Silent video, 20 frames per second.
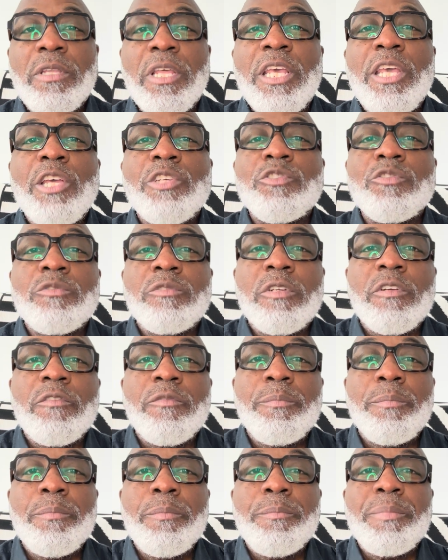The history of
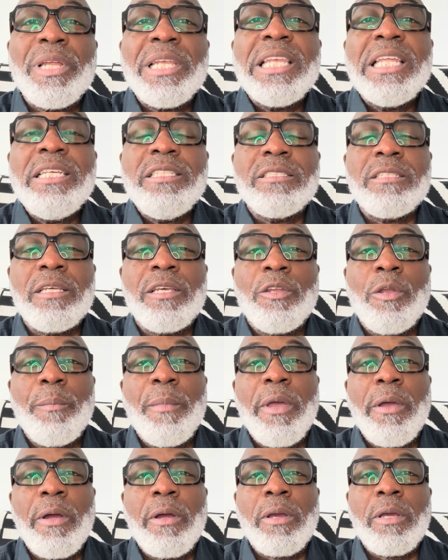policing in
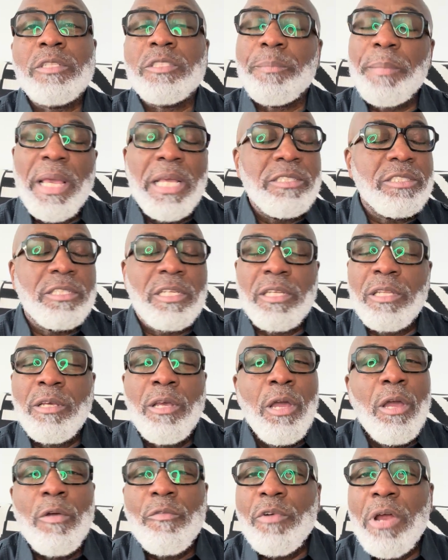America is basically
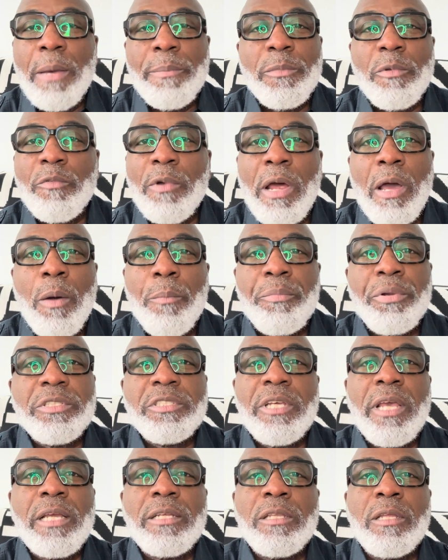wrapped around
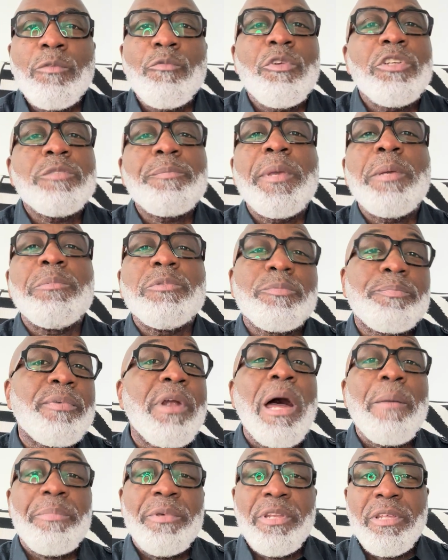protecting rich people's
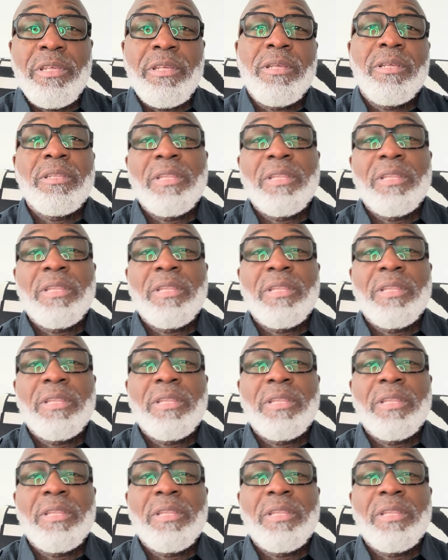property.